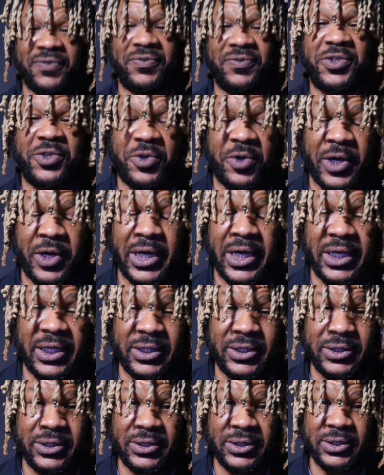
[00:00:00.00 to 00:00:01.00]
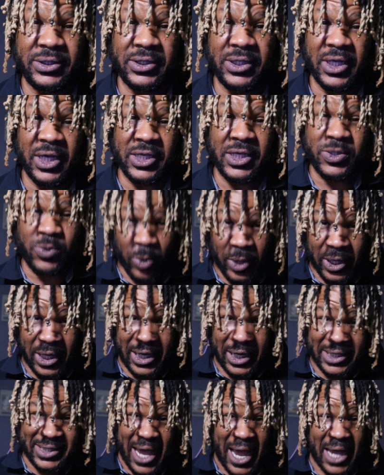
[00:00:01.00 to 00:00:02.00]
trait is one
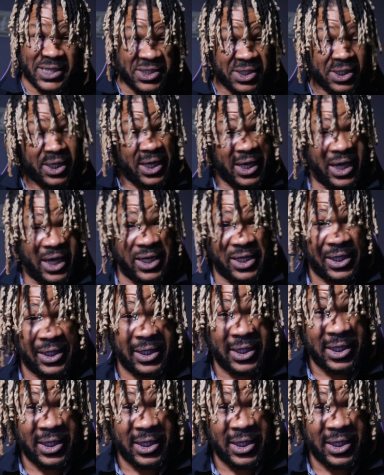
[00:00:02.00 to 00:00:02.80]
that's actually hidden.